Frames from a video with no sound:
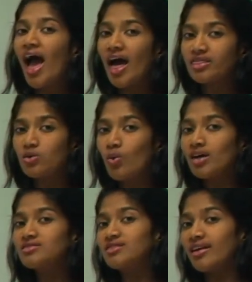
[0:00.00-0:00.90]
and the
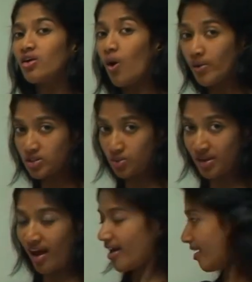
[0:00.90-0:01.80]
ones that are going to be
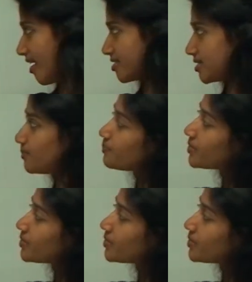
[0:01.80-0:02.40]
ionized